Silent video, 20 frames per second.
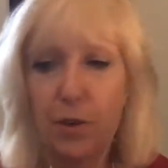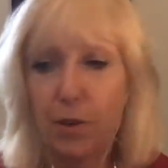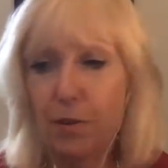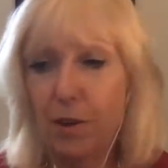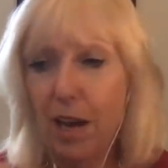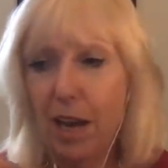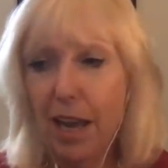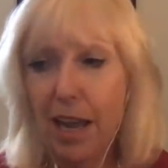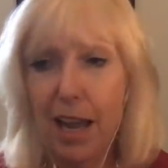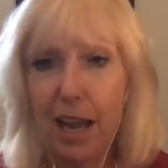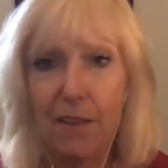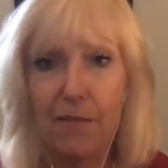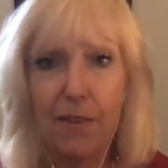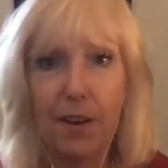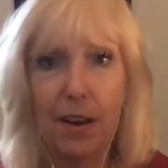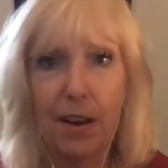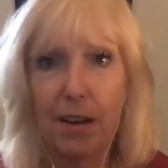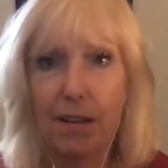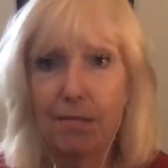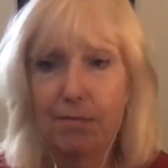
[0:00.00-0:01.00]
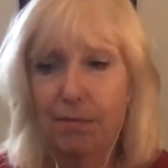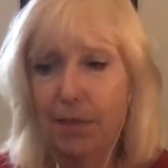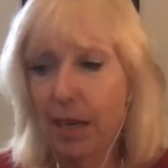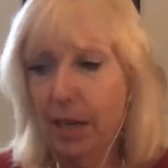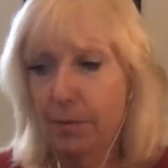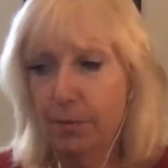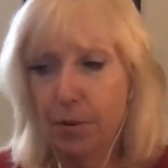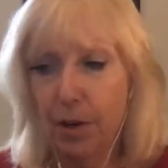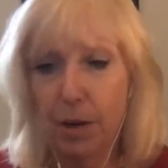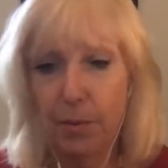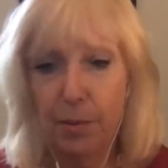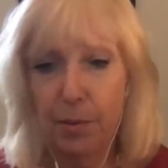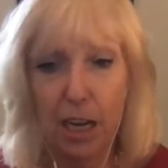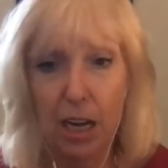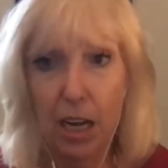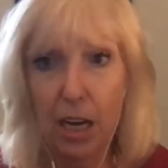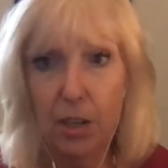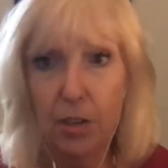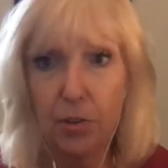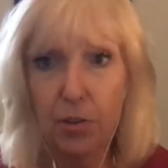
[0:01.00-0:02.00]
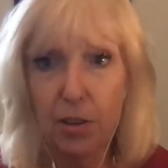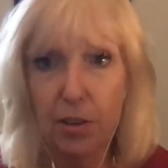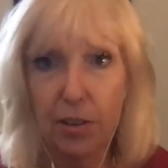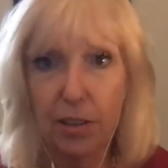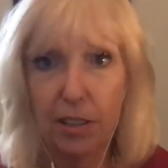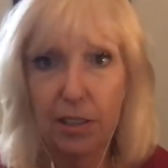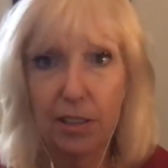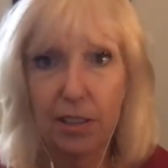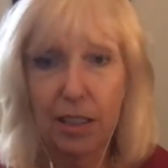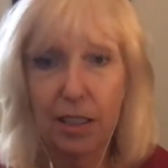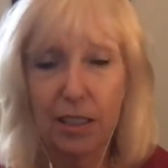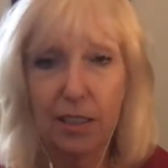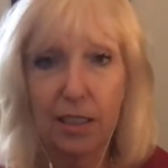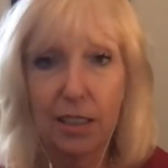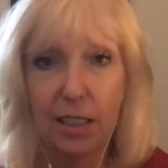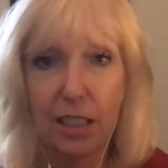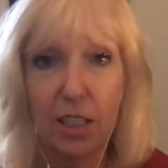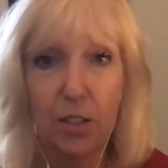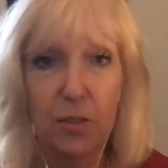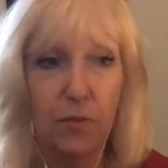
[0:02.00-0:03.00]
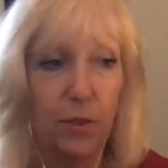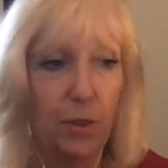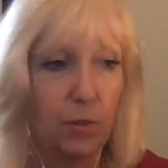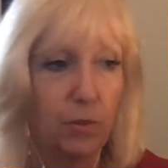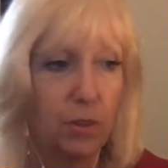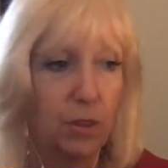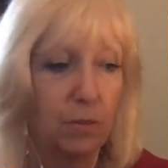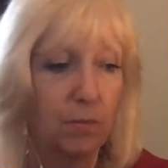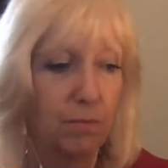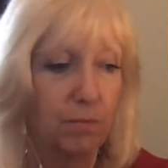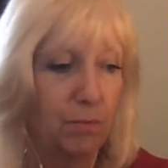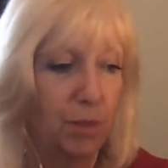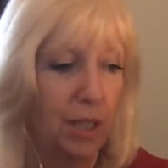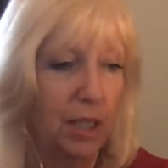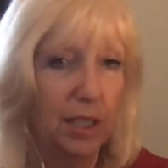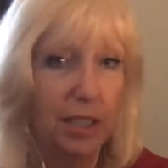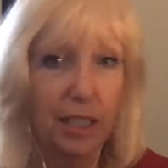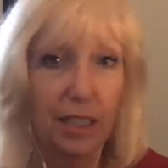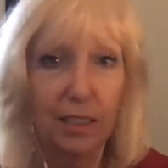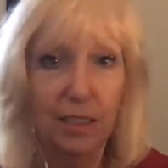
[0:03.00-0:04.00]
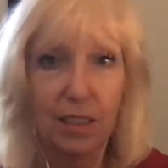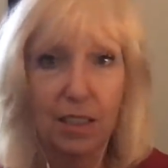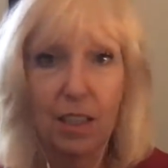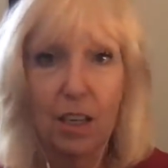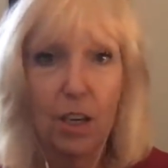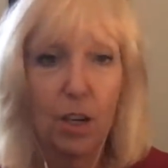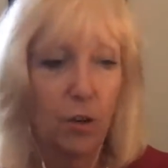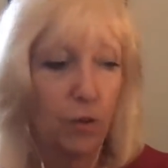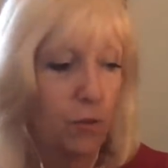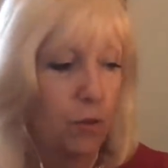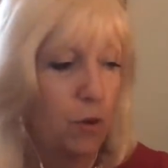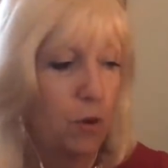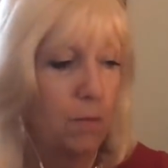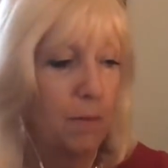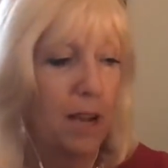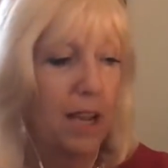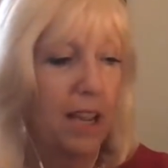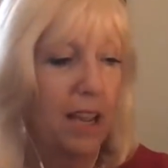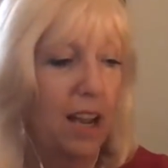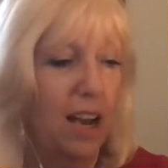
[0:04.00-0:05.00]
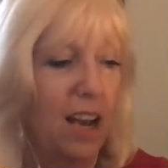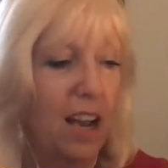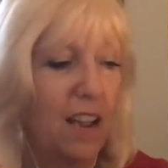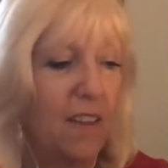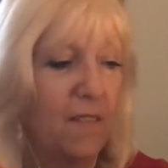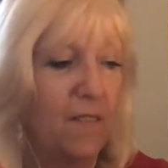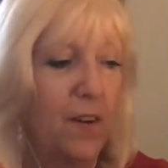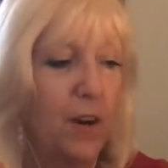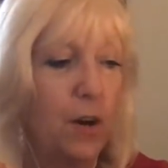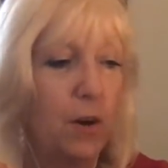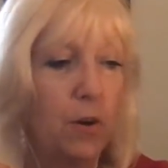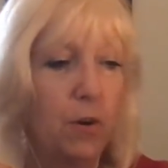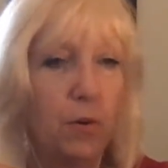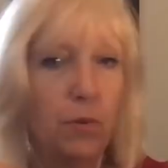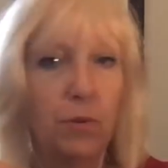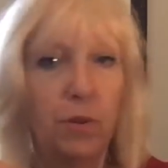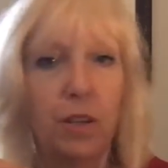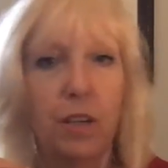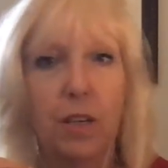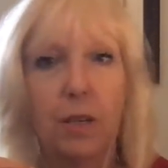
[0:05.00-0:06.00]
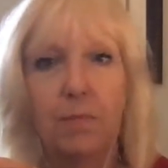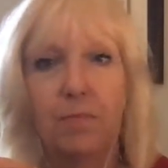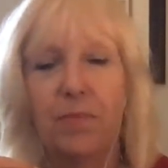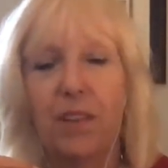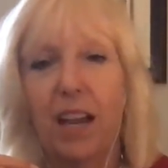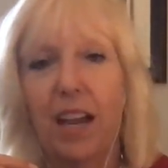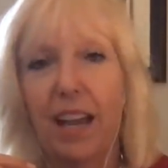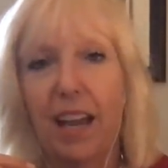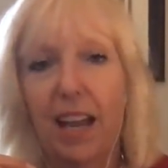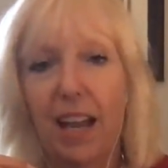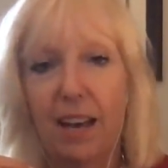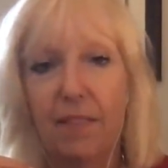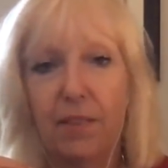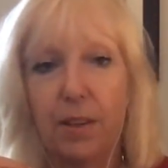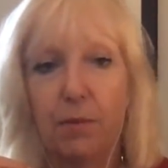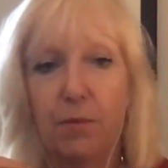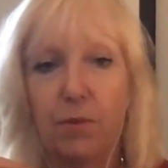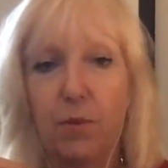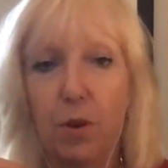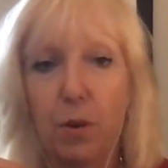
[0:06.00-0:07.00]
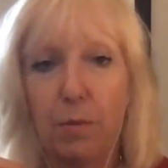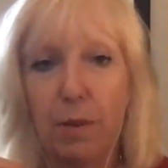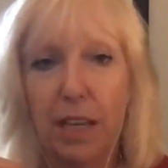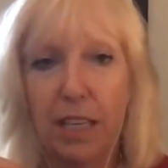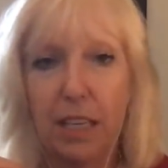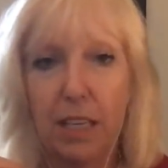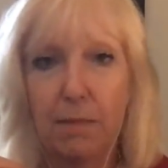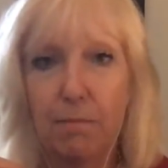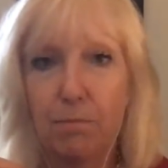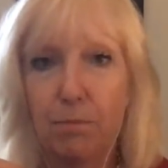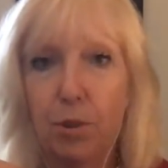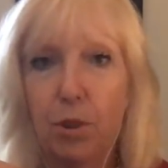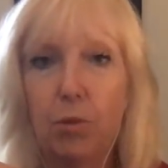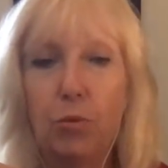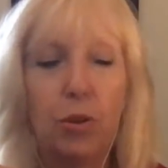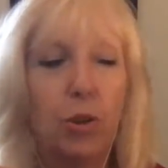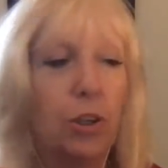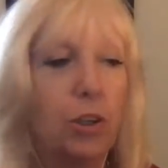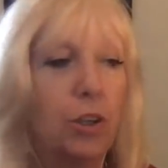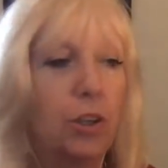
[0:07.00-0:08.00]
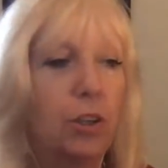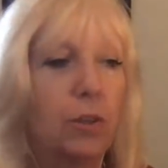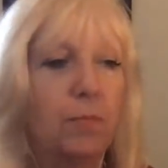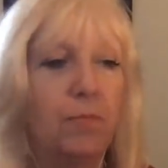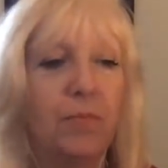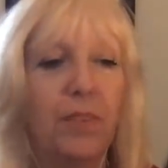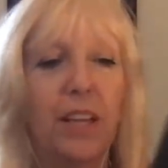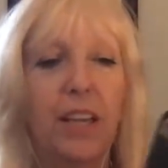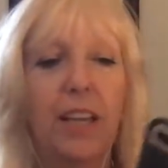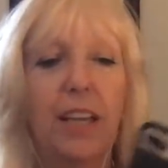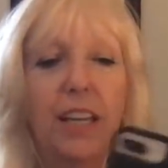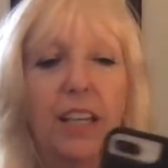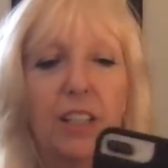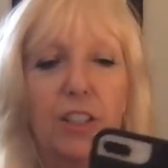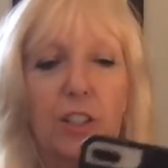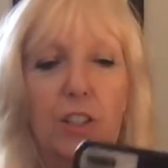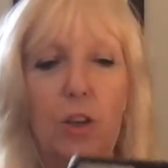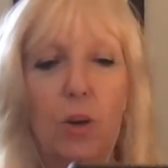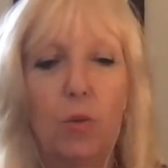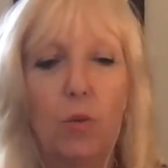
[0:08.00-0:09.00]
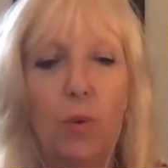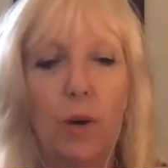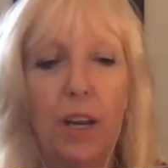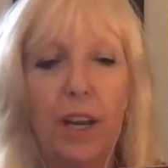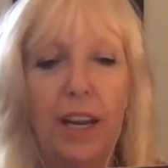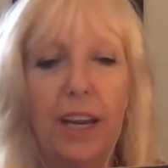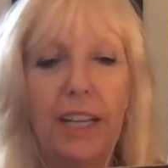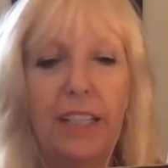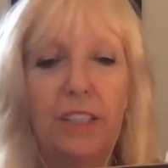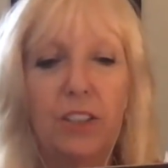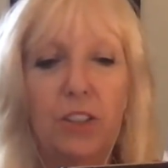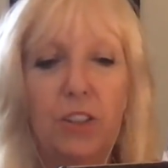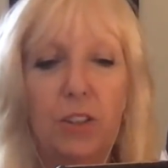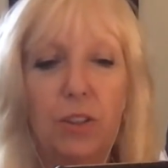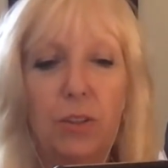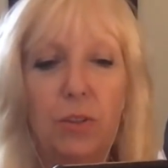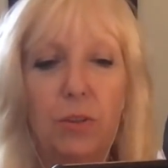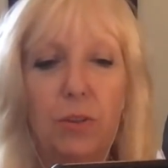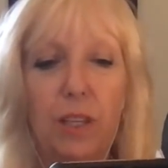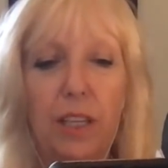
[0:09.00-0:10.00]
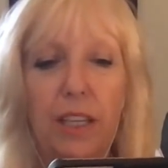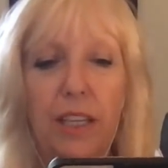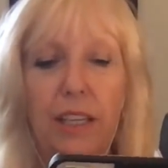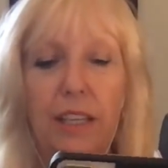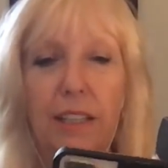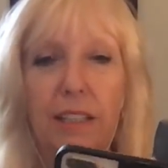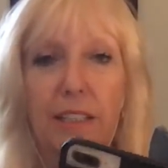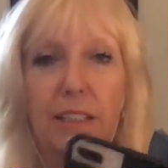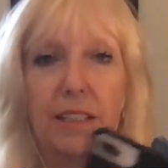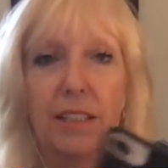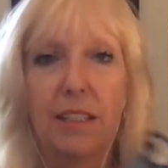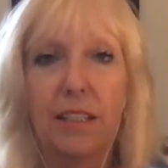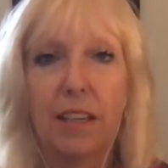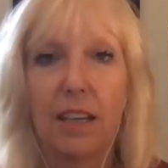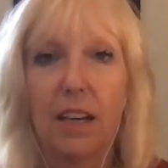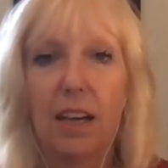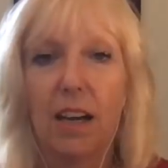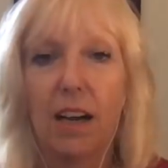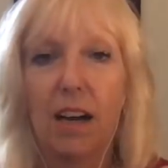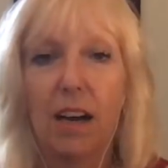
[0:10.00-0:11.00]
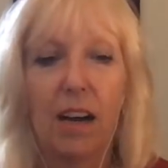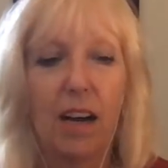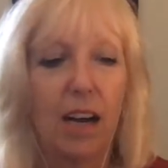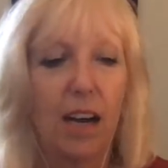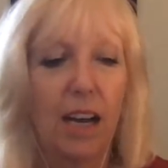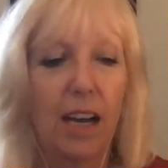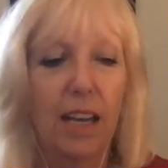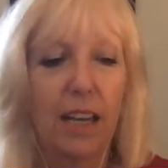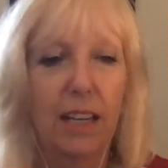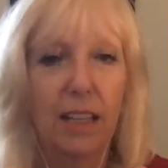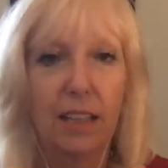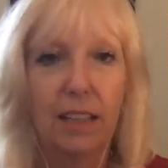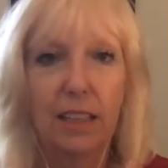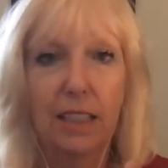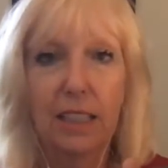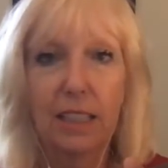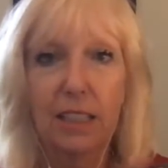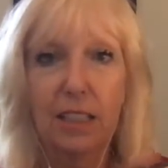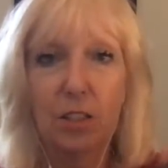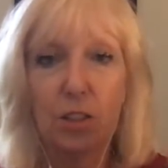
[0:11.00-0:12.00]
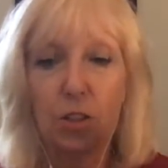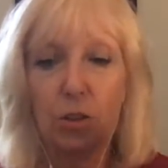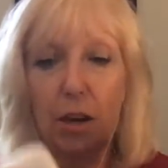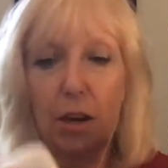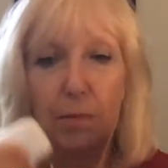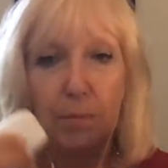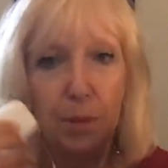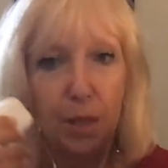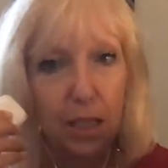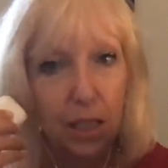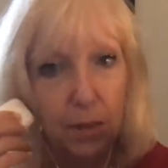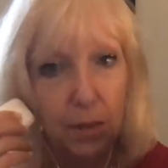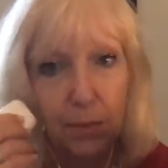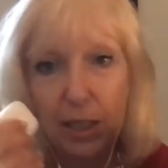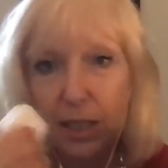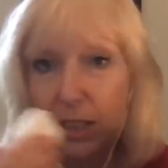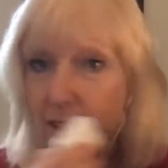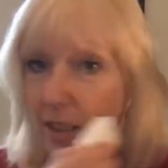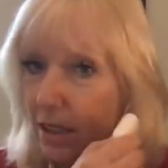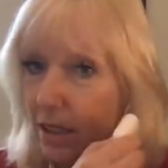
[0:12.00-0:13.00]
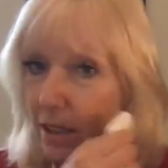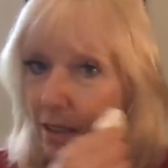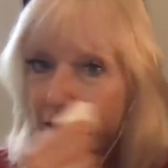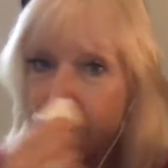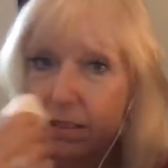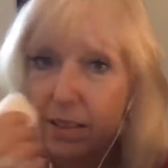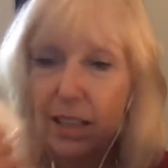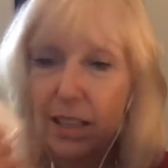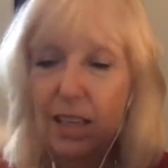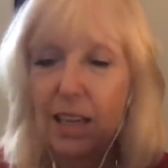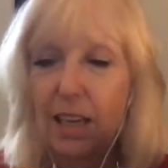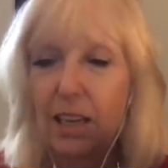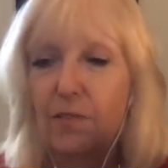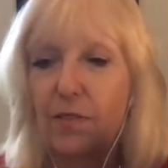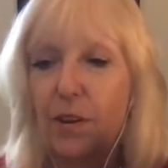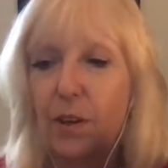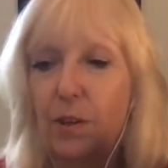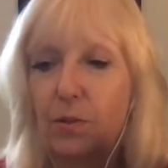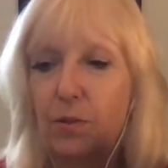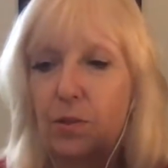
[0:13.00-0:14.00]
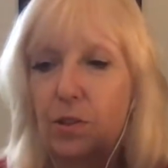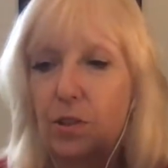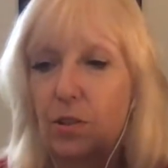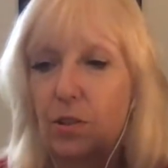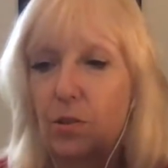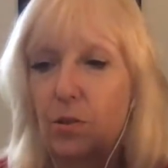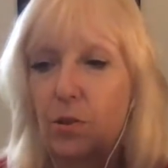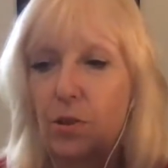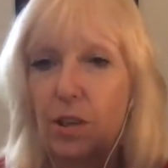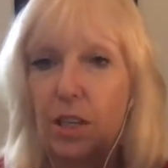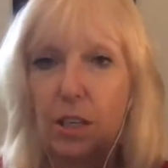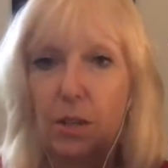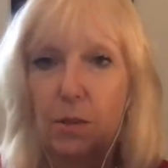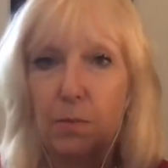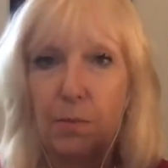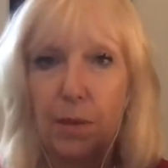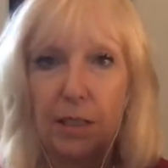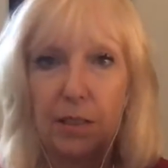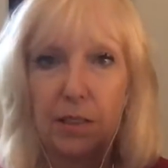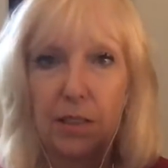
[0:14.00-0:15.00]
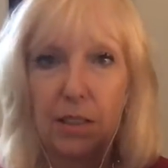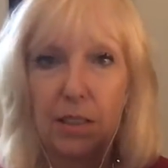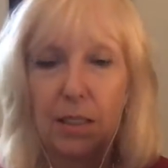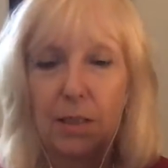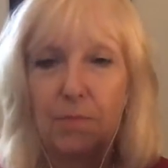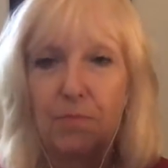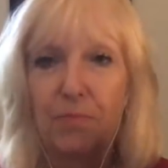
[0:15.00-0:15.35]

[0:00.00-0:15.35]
I have uh, probably a hundred of these things earphones plugins for my iphone i have them for my computer and so what I do is I listen to, I plug in my little headphones or earbuds